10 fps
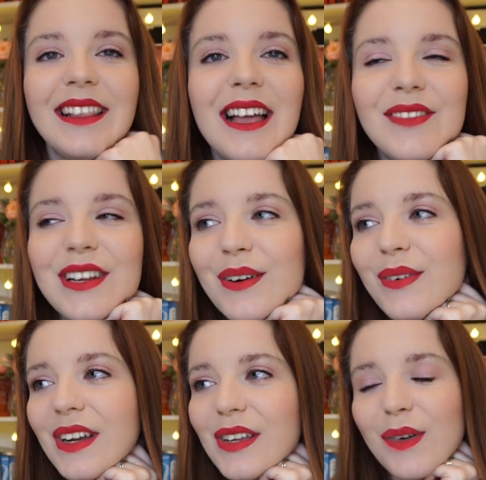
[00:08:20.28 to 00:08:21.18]
Let me know
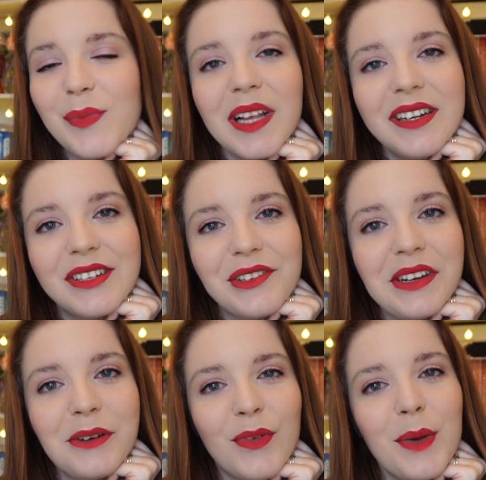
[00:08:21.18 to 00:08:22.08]
what you're planning to
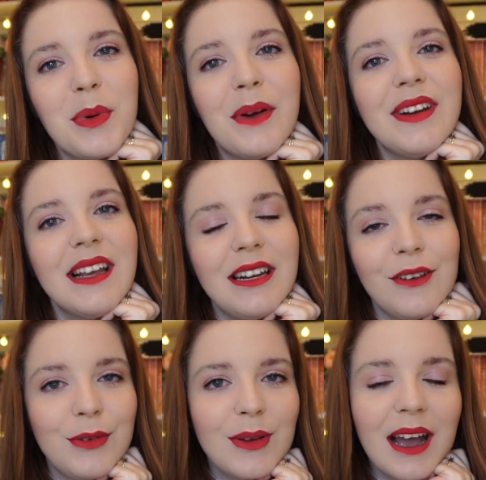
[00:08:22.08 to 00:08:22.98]
read in February, and
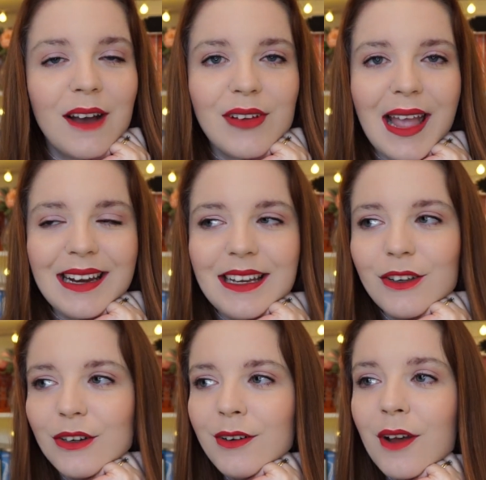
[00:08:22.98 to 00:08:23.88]
if you have any
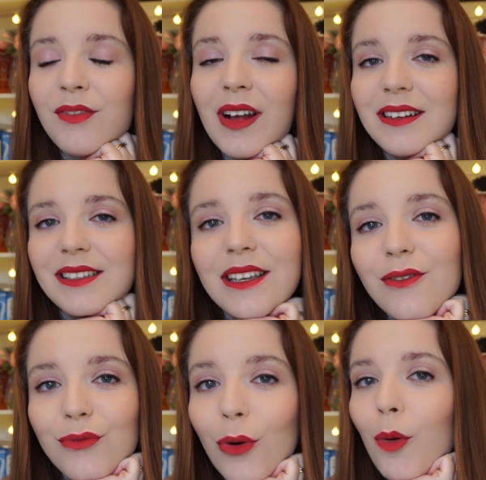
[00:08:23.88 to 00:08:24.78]
good fantasy,
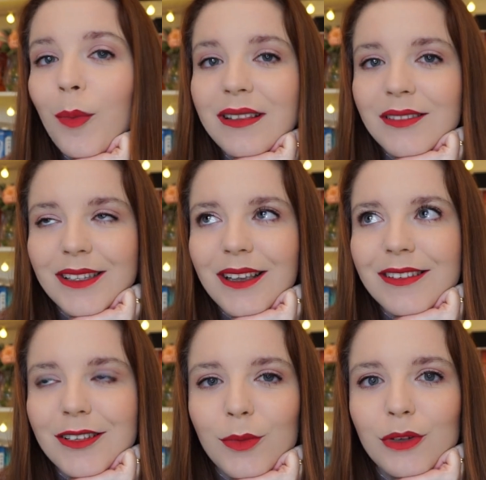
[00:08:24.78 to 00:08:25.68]
romance,
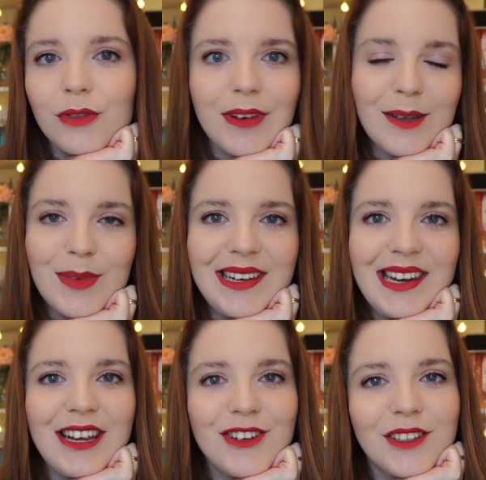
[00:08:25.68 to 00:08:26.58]
smut
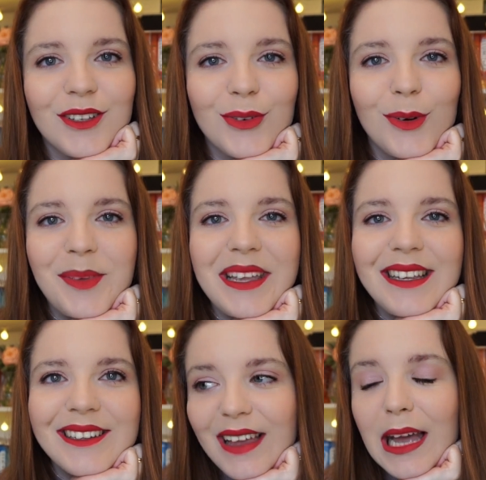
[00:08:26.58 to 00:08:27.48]
recommendations for
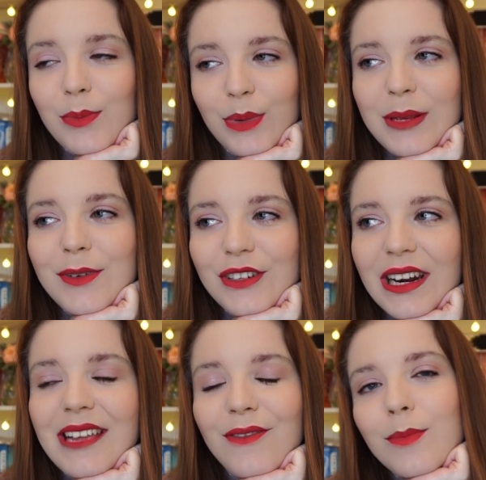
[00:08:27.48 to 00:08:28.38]
me. I pretty much
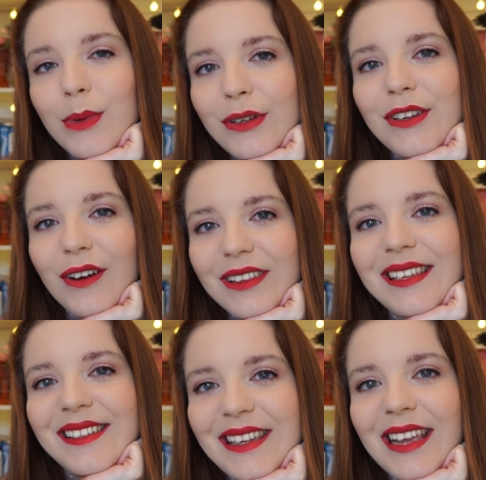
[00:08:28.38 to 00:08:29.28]
live on Booktok
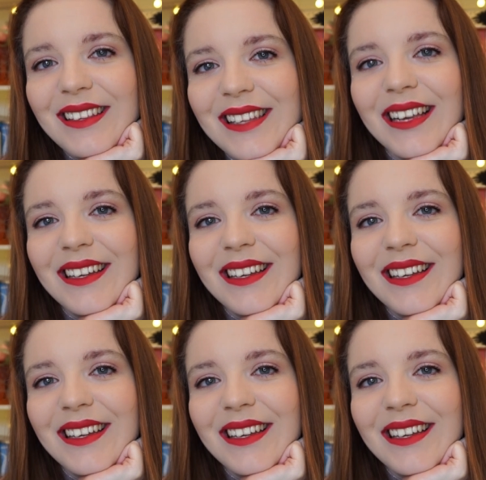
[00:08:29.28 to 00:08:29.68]
these days.